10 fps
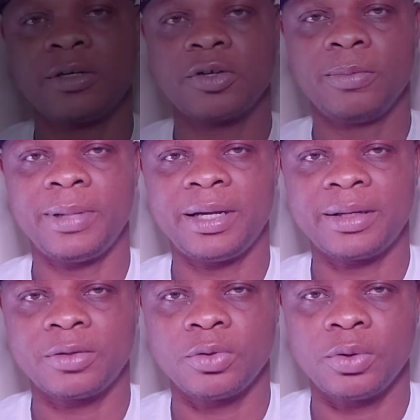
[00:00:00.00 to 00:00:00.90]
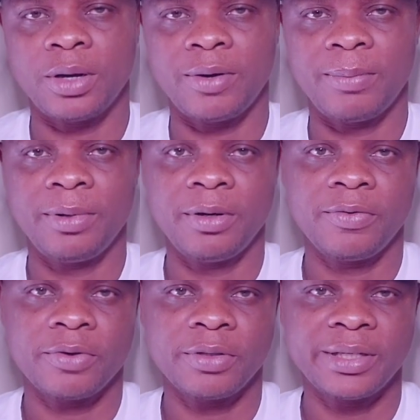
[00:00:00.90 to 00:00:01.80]
us come back to our
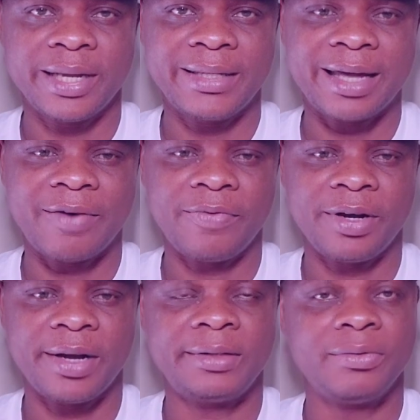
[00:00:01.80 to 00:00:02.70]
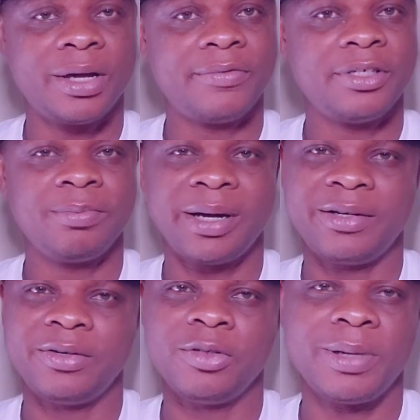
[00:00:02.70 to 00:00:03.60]
beloved continent, Africa. We have this
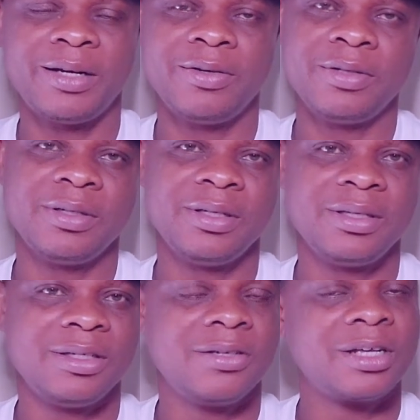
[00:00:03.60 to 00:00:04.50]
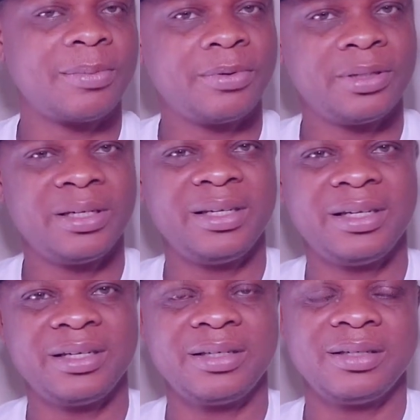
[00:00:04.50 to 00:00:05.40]
bad news, bad news indeed. It just happened
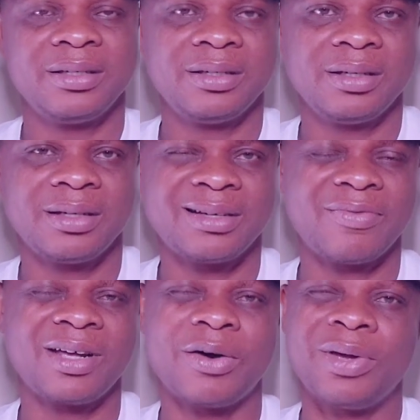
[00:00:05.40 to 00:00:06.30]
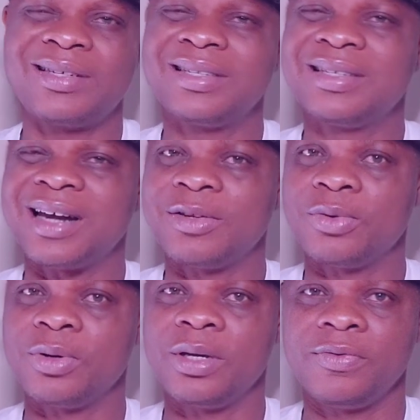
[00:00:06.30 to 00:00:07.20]
in uh, South Africa. We are still trying
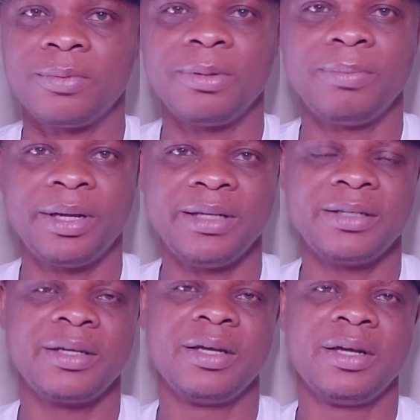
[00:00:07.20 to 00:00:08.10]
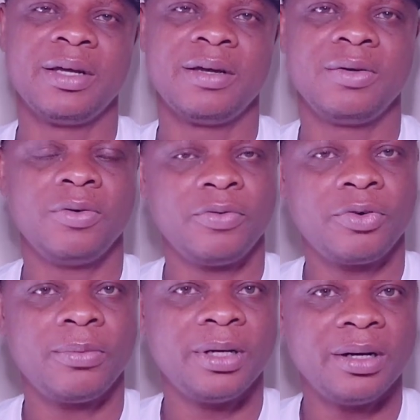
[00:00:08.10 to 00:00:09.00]
to heal from the pains, you know,
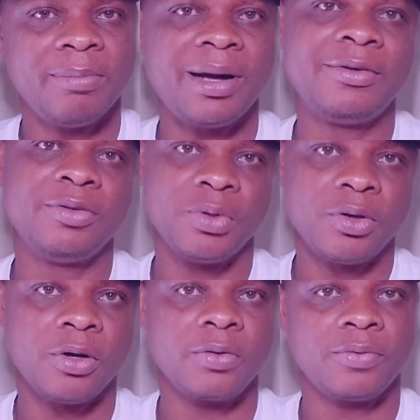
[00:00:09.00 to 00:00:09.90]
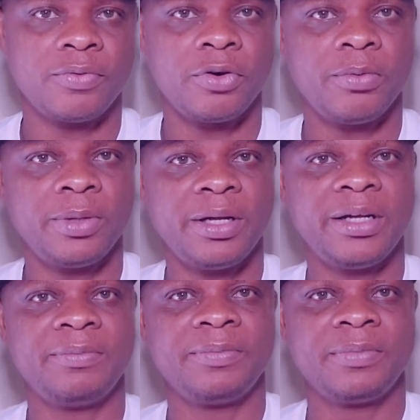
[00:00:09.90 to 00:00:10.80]
from the bad news we got from
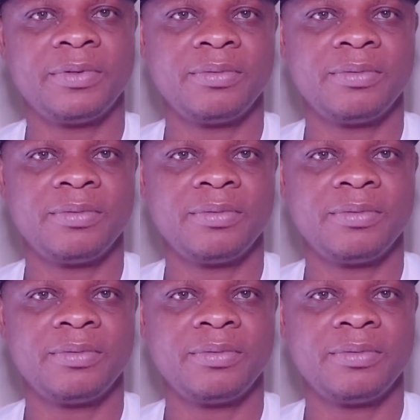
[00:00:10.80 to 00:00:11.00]
um,